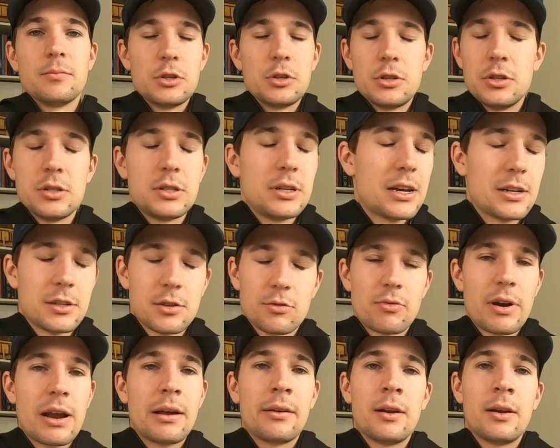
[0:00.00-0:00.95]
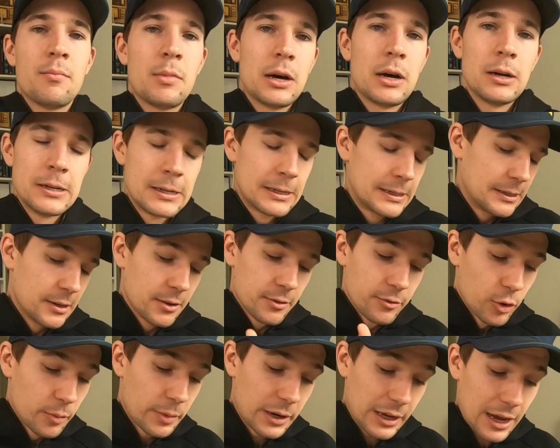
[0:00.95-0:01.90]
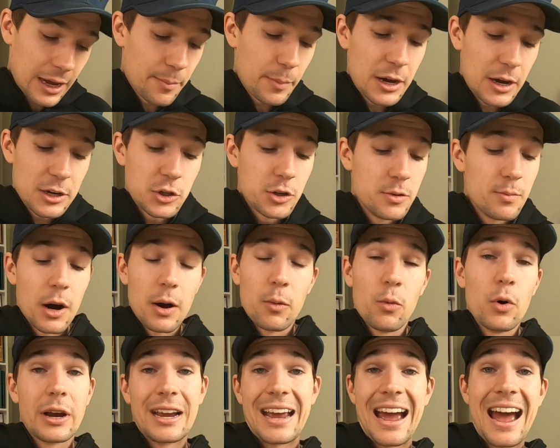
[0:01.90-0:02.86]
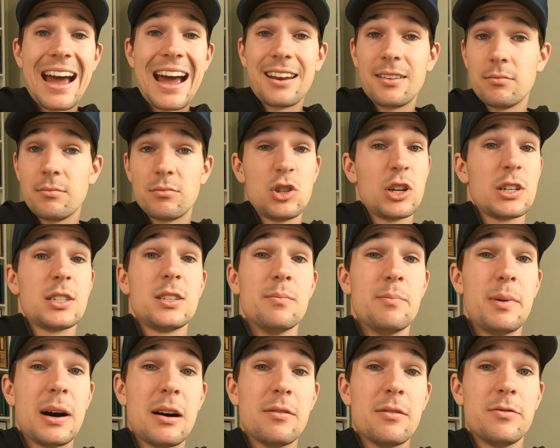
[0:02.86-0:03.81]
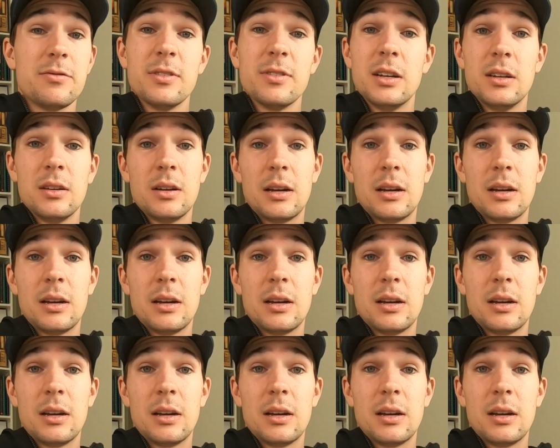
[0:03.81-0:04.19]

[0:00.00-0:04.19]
I'm just using it as a round number. 4-minute K pace, you might work at just above